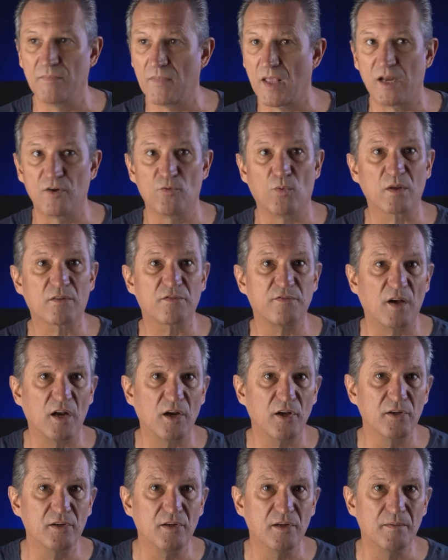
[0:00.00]
And what
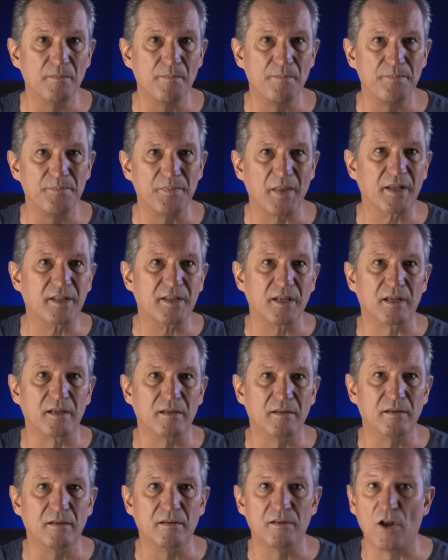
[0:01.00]
followed? Nothing.
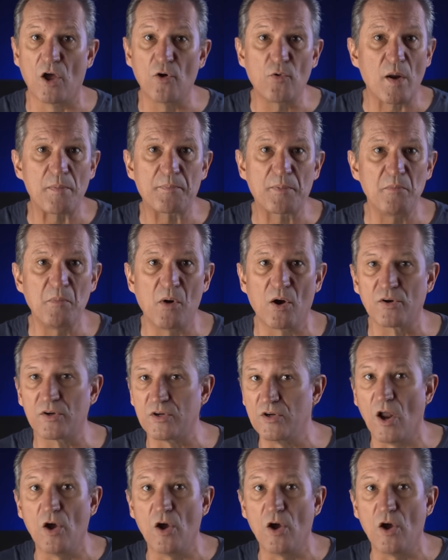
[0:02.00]
No reprimand,